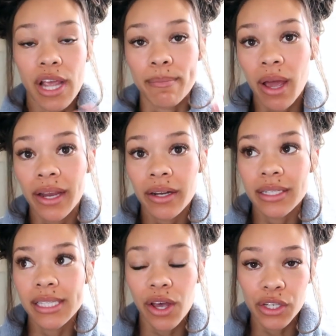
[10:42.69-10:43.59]
I'm not here to
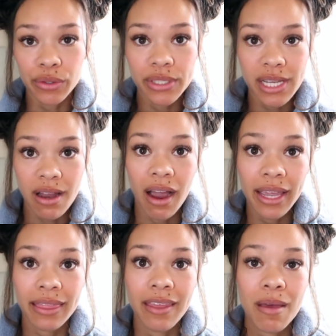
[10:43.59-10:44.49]
tell you to not
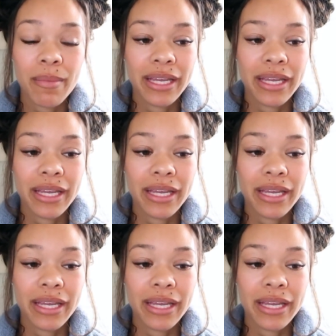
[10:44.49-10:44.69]
get them.